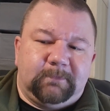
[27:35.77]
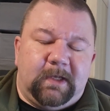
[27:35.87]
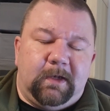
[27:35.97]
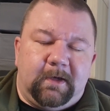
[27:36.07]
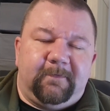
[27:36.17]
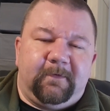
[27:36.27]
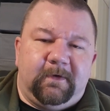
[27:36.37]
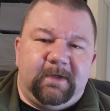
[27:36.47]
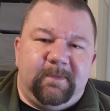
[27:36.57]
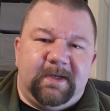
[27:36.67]
A lot of
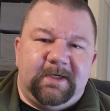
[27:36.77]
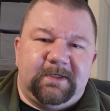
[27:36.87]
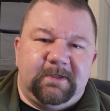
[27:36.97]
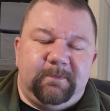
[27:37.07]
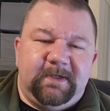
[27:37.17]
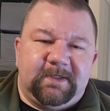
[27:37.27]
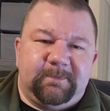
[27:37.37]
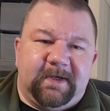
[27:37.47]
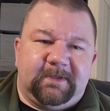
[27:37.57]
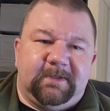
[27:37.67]
contamination to be
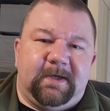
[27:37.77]
expected.